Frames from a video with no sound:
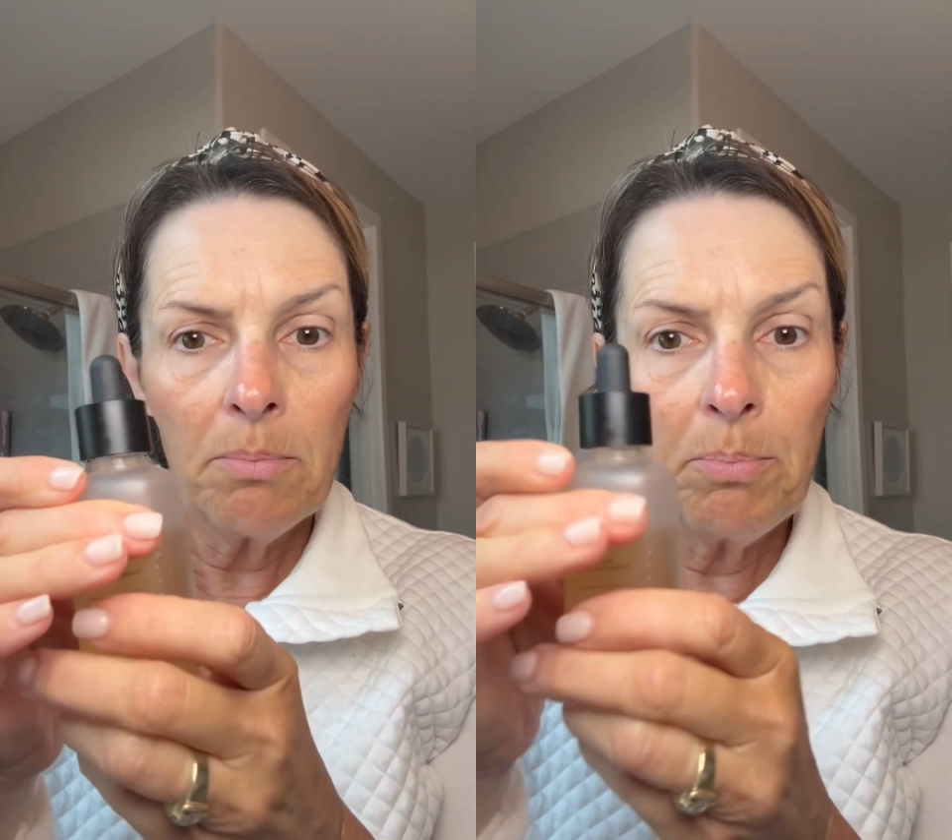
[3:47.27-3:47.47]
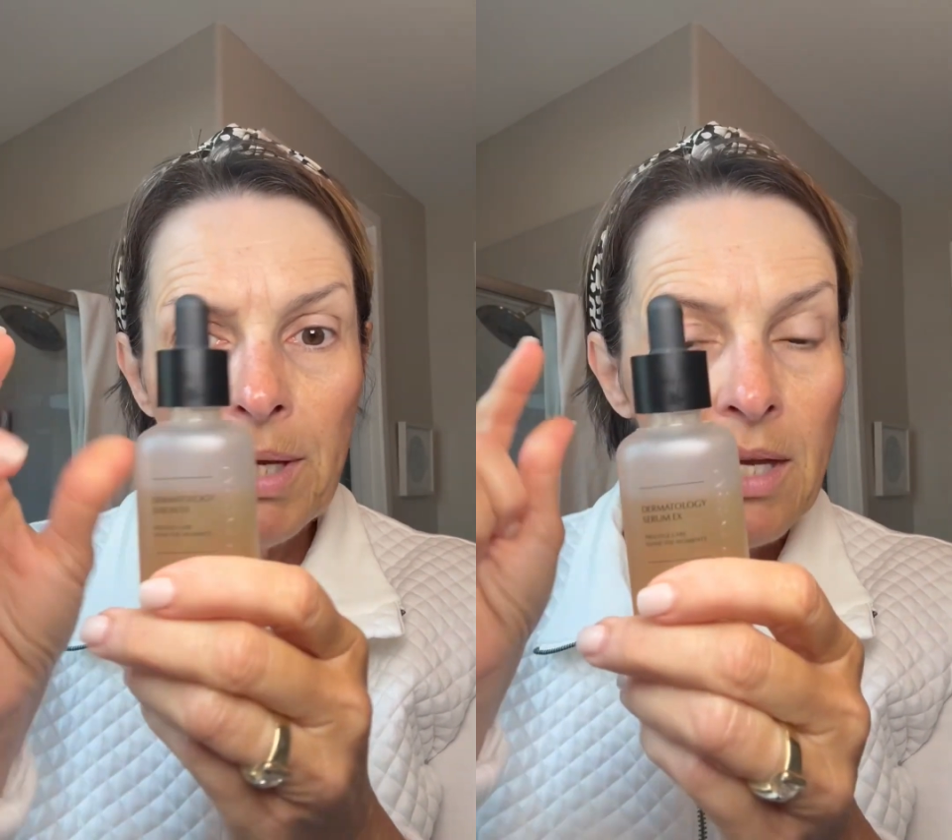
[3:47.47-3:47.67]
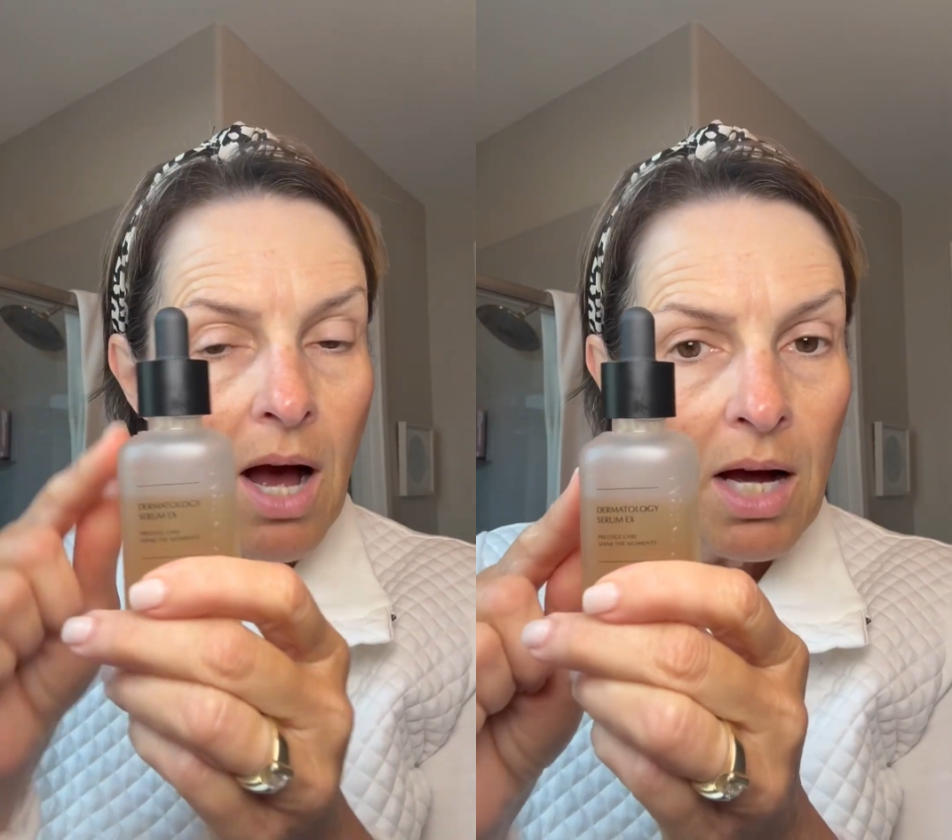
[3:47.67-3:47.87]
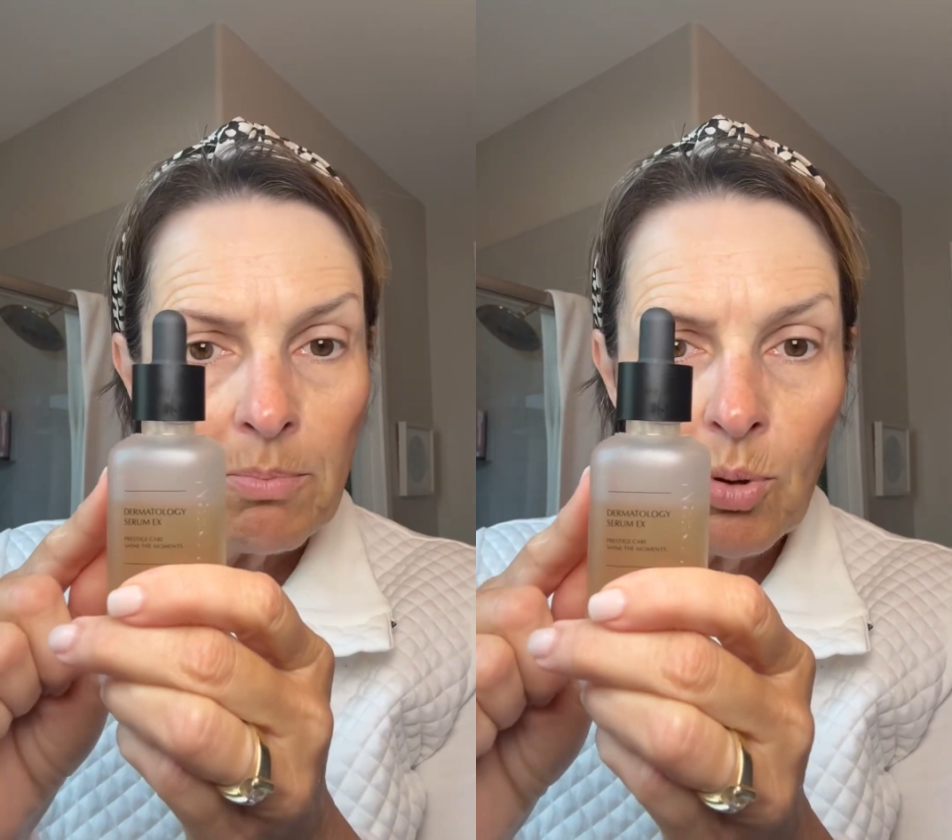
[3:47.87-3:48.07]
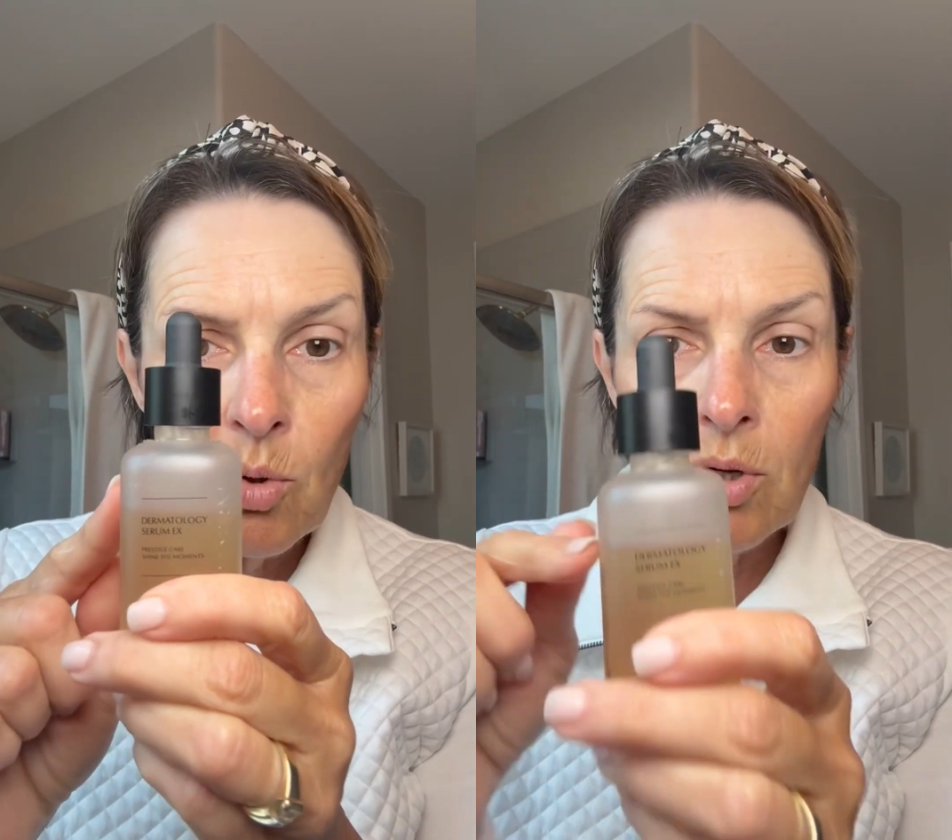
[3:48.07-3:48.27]
Beyond
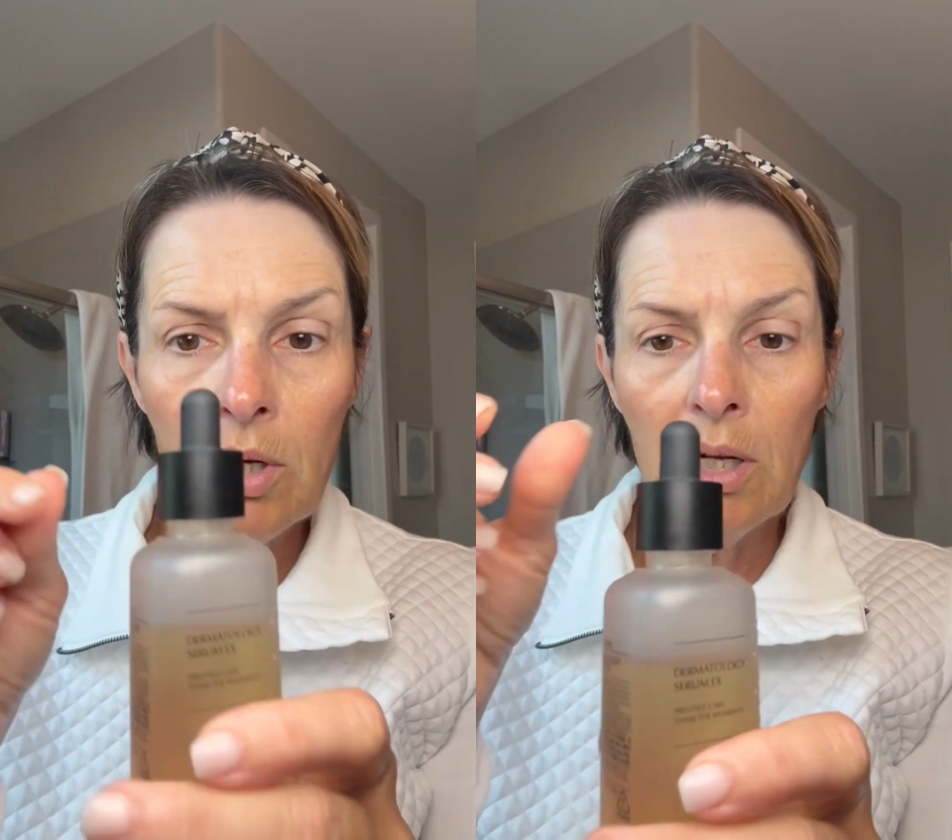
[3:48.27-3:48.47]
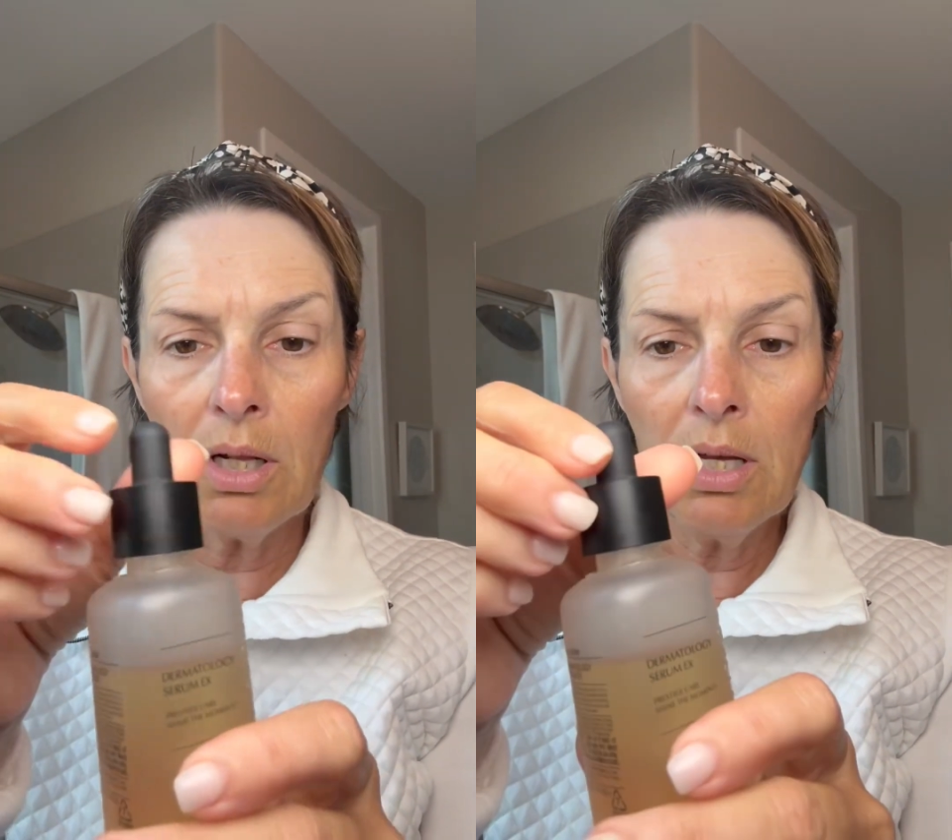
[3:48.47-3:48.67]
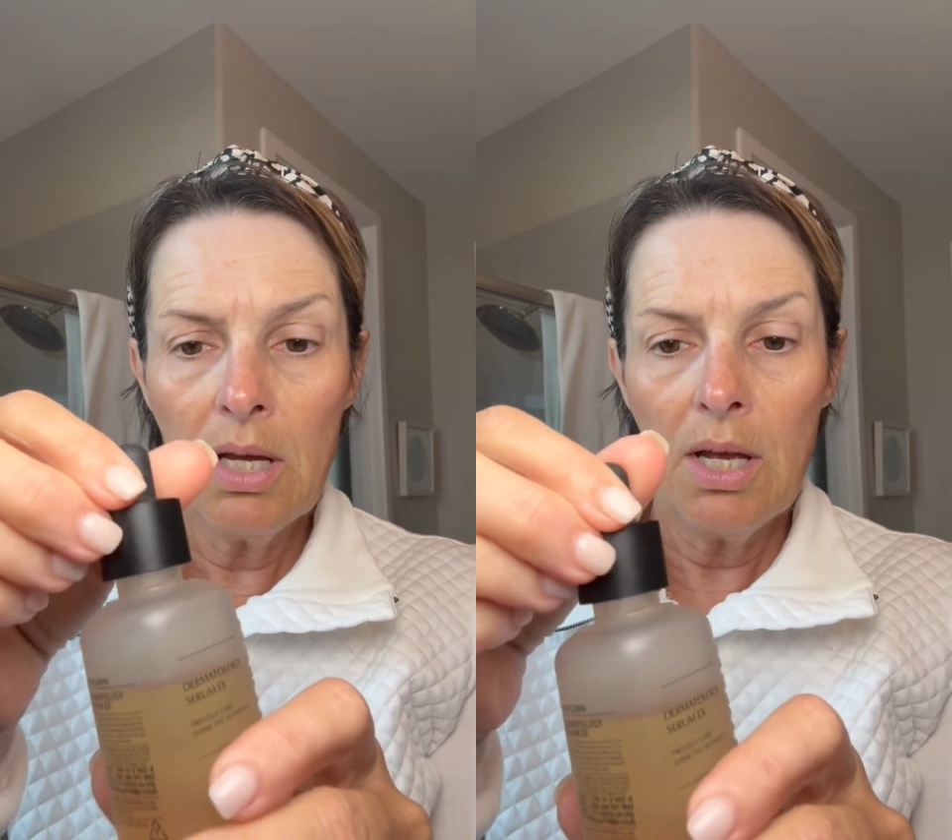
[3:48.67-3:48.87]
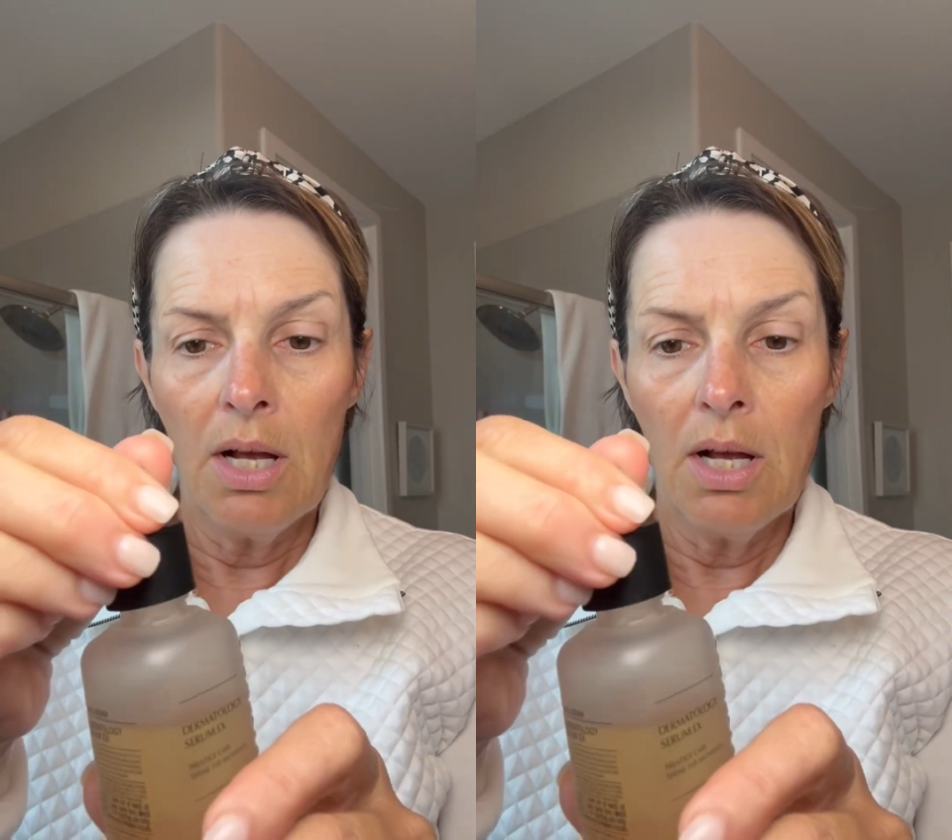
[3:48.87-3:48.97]
Pool,